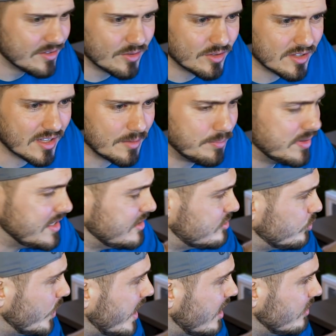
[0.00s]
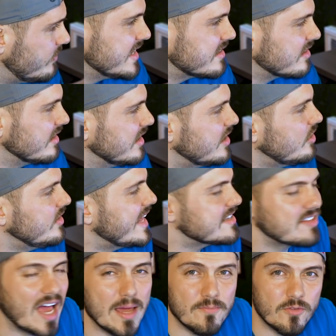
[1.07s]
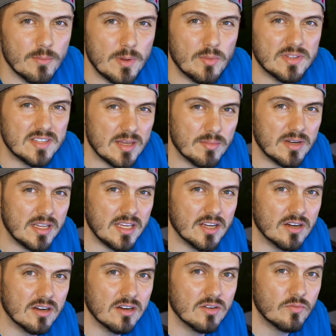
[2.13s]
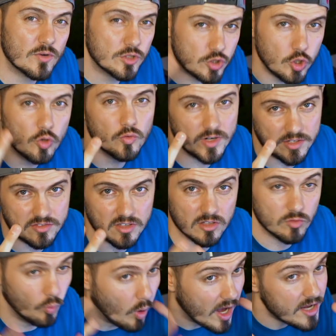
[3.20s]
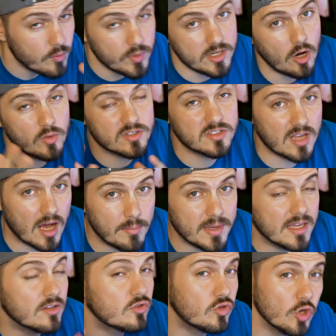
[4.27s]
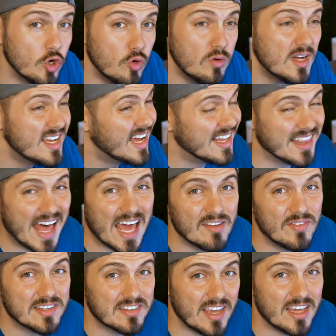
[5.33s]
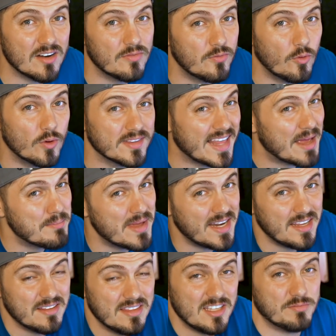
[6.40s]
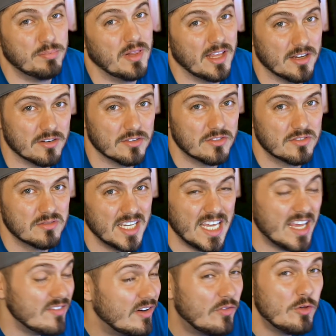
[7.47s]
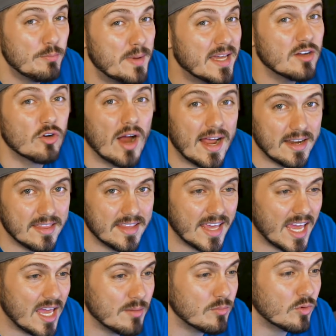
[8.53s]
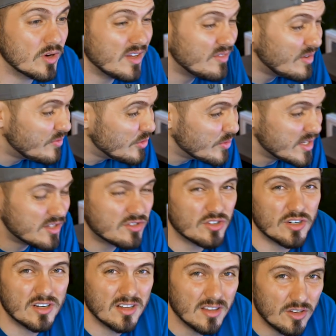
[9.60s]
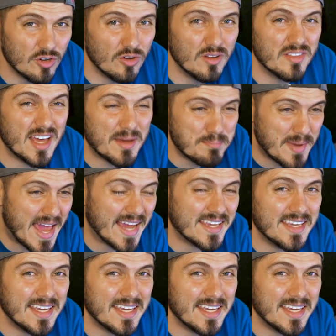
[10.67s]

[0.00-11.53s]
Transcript: Or the complete 12. There's a little less hype for me with Team of the Year for two reasons. One, we know it's coming, and two, a lot of us can't afford that many of these players. Even if you've been grinding the game, or even if you inserted a little of that back